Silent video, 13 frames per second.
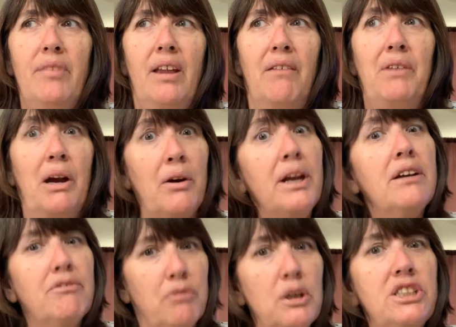very
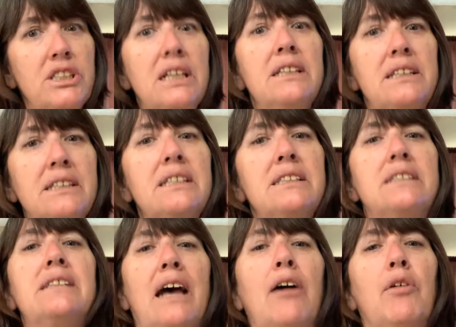unfortunate that this
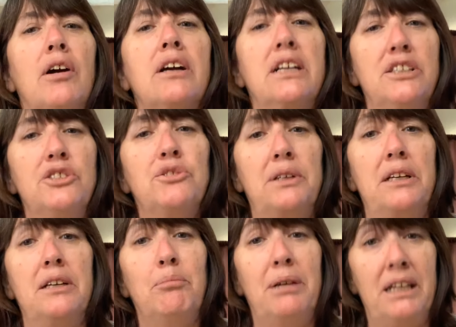is how our
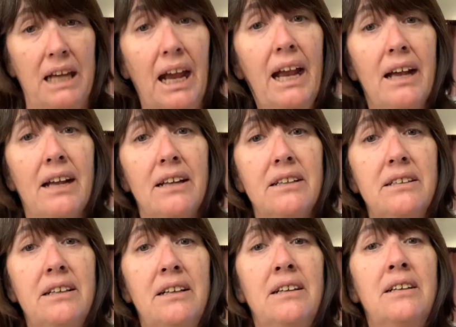country
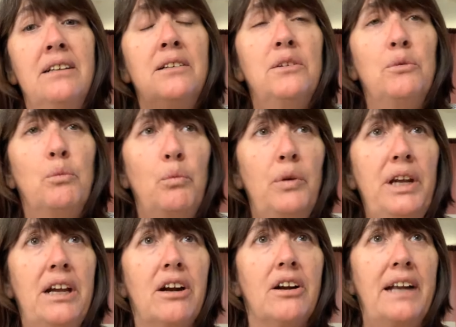began.
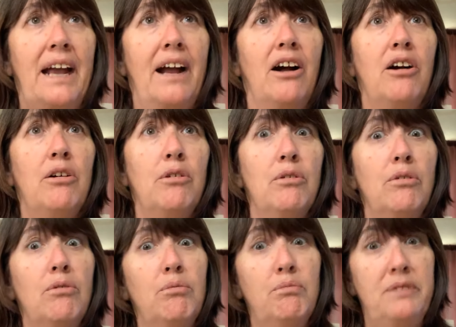We are
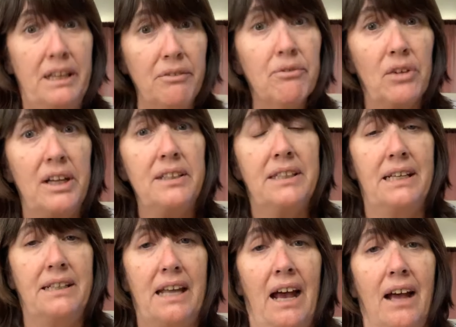now different
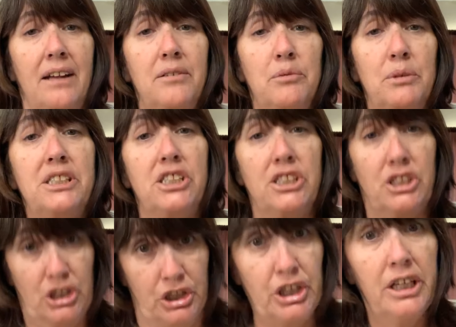than that, which
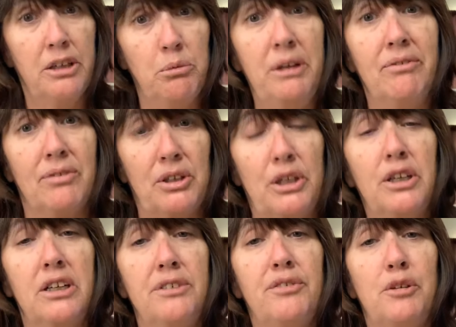is good. We've
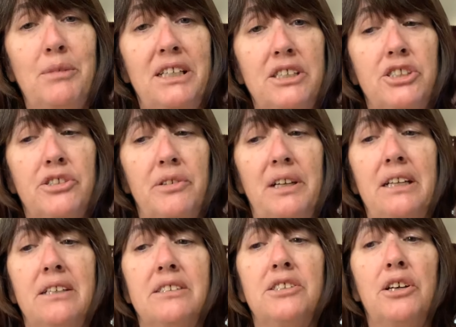learned from
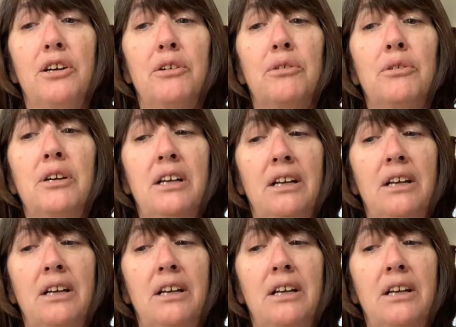history, and so